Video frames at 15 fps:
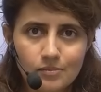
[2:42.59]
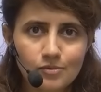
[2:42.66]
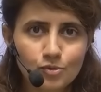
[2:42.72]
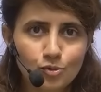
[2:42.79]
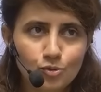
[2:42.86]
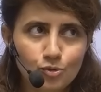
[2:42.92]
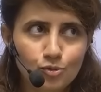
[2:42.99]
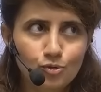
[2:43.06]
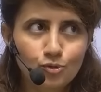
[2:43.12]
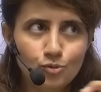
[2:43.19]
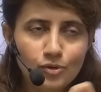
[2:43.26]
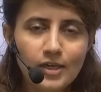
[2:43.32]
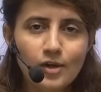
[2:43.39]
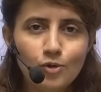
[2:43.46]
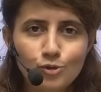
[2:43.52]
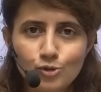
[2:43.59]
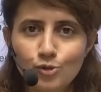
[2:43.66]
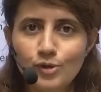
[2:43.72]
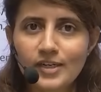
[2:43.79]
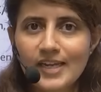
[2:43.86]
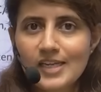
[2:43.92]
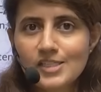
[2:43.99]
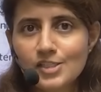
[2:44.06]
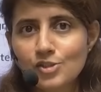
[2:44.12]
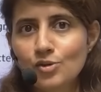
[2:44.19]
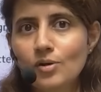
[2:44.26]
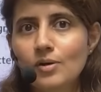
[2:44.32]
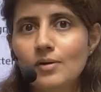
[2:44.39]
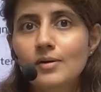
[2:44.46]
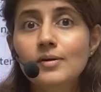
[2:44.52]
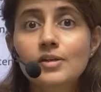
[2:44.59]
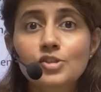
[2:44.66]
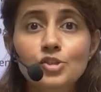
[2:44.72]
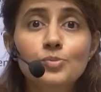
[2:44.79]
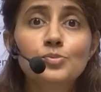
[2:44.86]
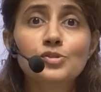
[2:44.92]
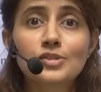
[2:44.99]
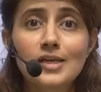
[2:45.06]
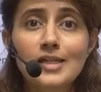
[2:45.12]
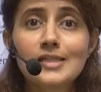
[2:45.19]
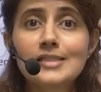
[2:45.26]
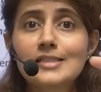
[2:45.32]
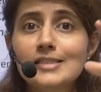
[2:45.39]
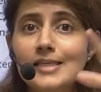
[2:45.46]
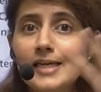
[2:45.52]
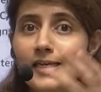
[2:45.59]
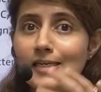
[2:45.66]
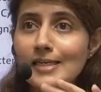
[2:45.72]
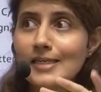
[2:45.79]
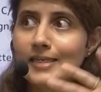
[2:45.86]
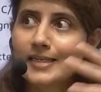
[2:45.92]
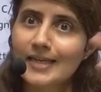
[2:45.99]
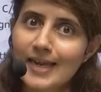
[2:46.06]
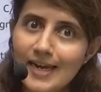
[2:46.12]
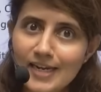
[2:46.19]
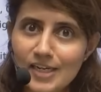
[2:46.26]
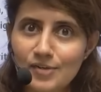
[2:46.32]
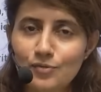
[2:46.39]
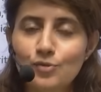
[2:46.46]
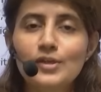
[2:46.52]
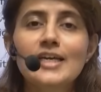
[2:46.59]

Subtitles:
So they also test your leadership skills in interview,